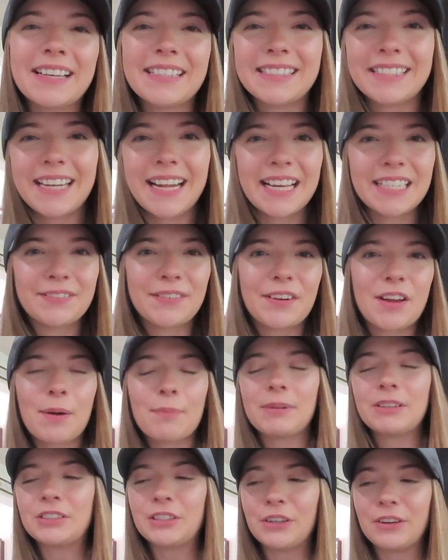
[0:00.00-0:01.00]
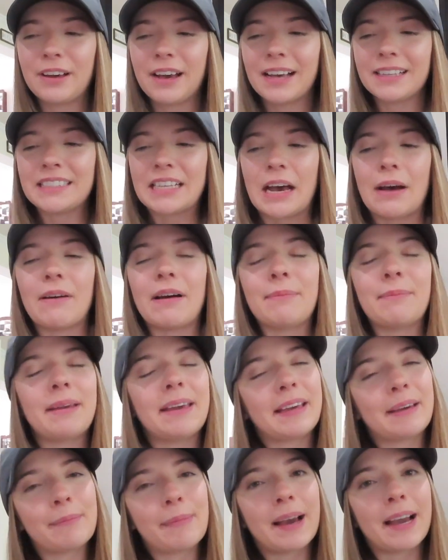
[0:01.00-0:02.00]
in today's video, I'm going to show you guys how I
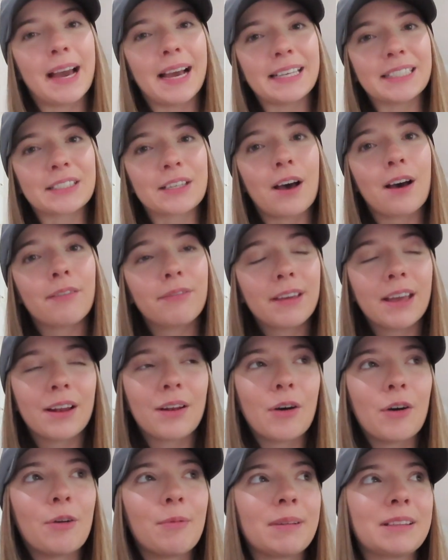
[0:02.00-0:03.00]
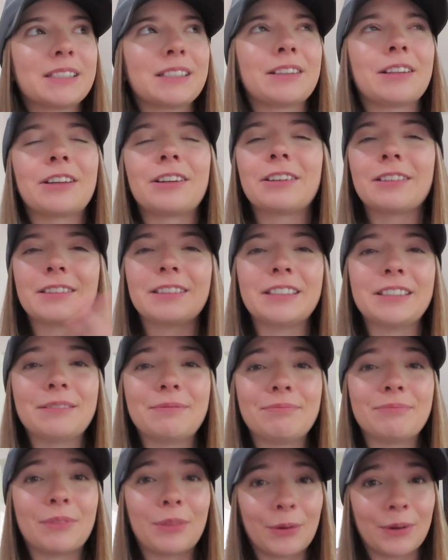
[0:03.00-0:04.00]
make my iced coffee at home. It's literally
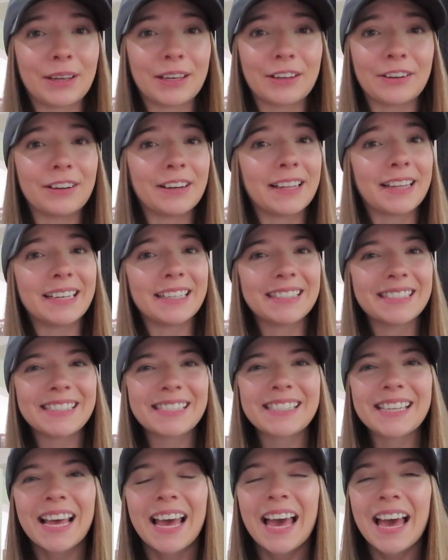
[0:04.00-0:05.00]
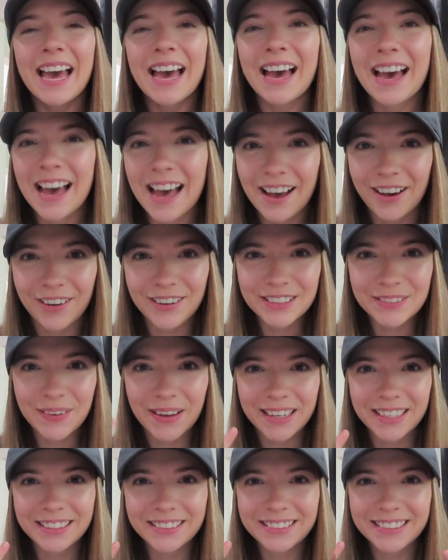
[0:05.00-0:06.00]
3 ingredients. I was
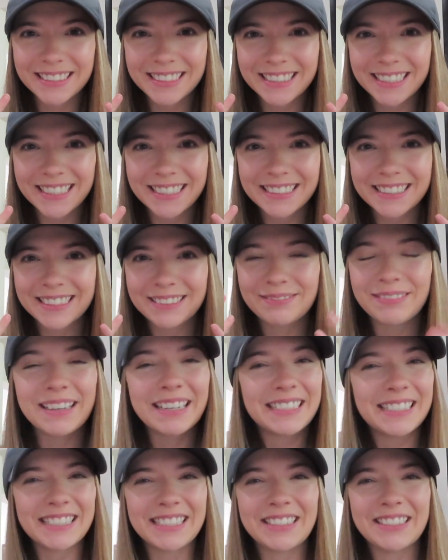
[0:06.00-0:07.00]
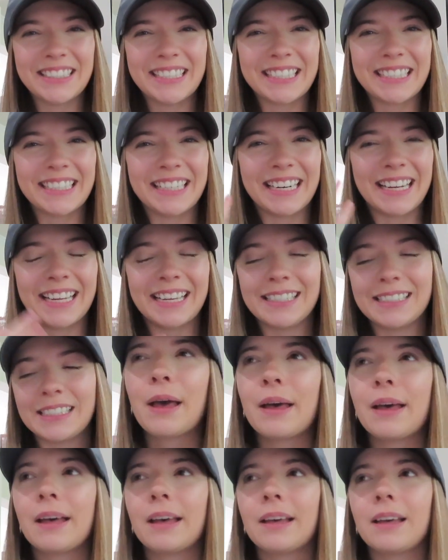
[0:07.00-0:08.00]
about to do 6, but it's just 3 ingredients.
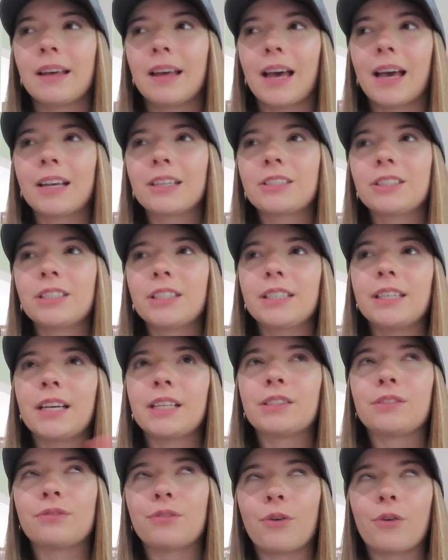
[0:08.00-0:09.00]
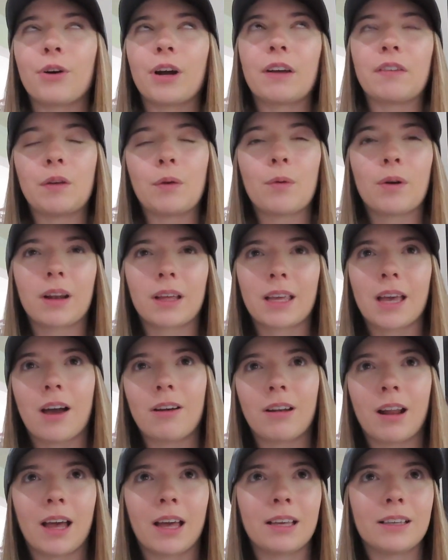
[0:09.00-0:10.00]
Actually, it's 4 if you want to
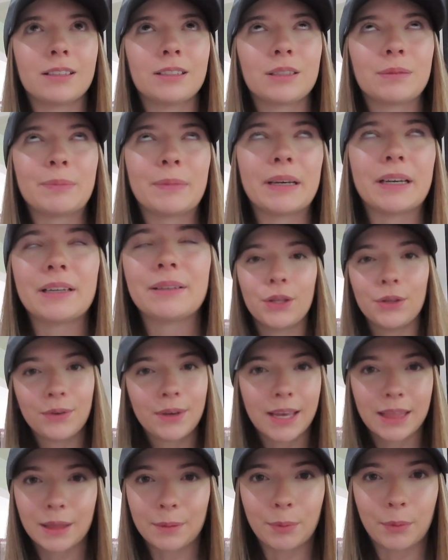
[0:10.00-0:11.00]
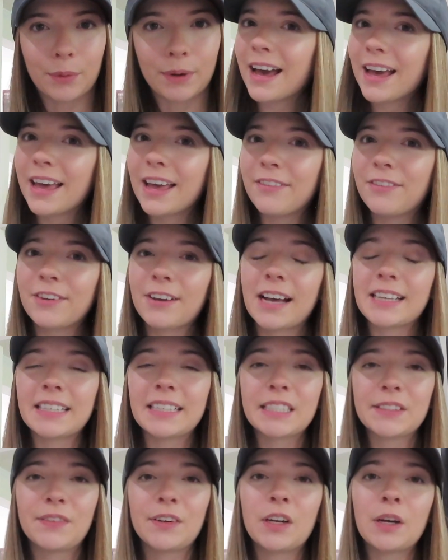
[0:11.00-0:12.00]
count ice, but you get the point. If you guys
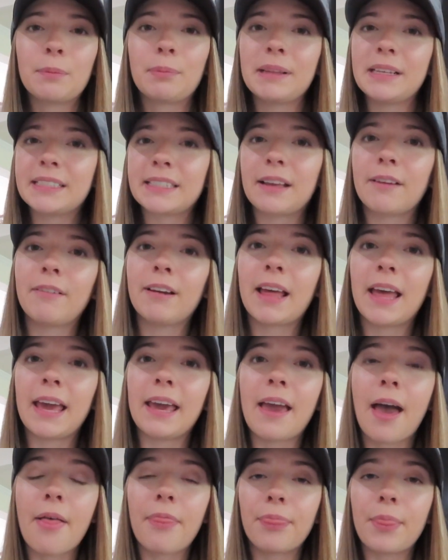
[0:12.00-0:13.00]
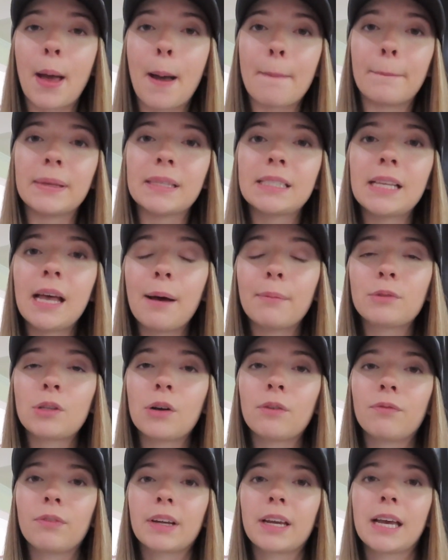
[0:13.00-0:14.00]
like this video, please give it a thumbs up.
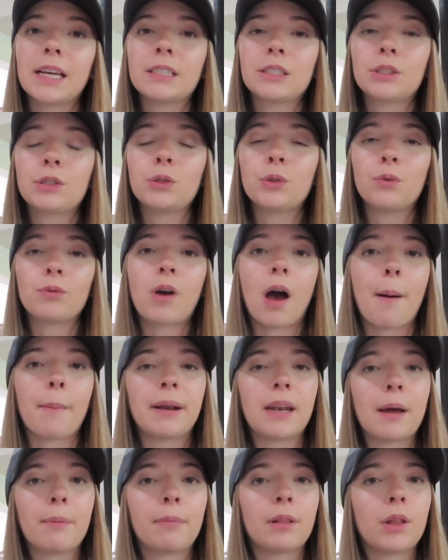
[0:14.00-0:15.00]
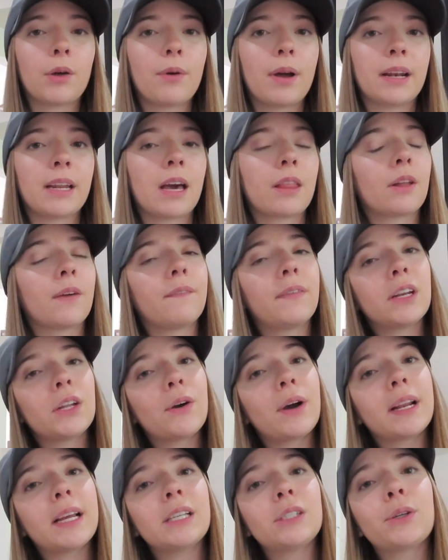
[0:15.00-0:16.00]
Don't forget to comment down below any other
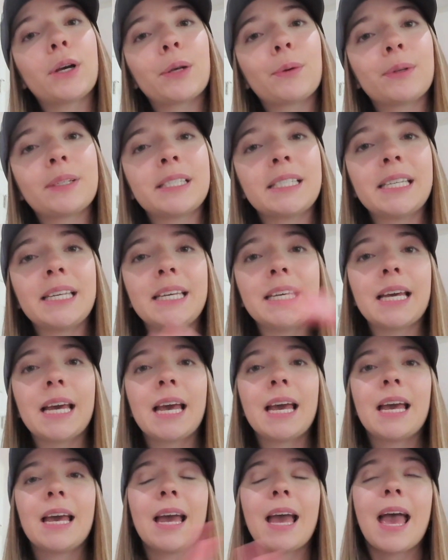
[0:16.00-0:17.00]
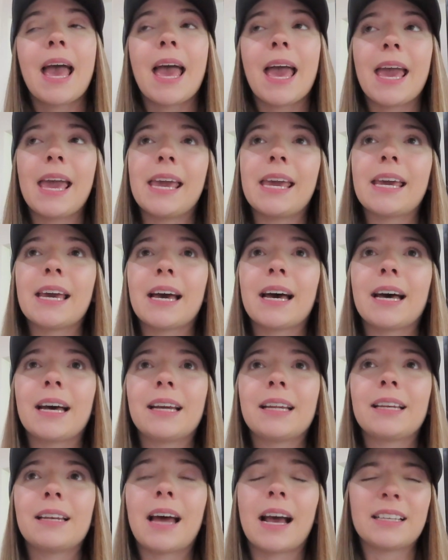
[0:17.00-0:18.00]
video ideas you guys want to see.
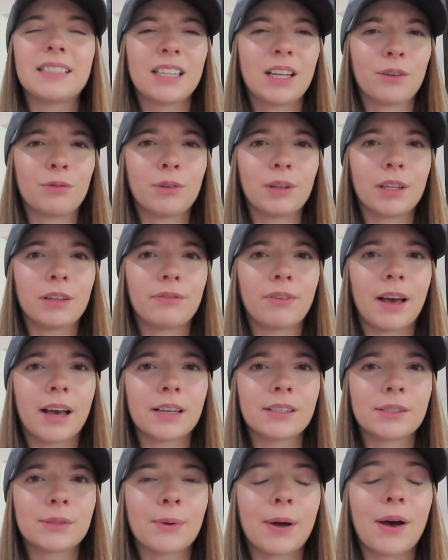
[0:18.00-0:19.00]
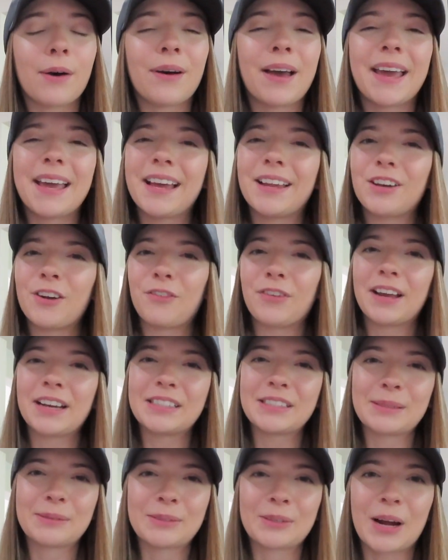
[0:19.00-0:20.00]
And I said that really fast, wow. And don't forget
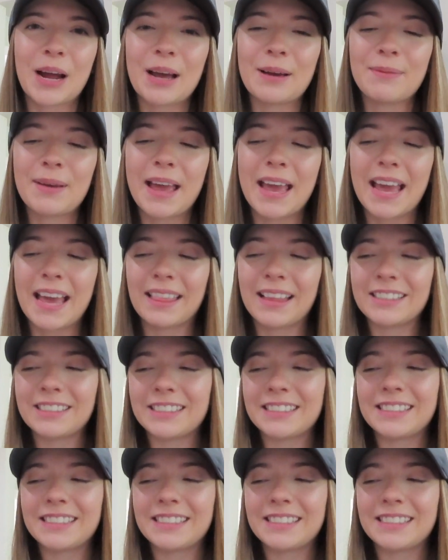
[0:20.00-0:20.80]
to subscribe, and let's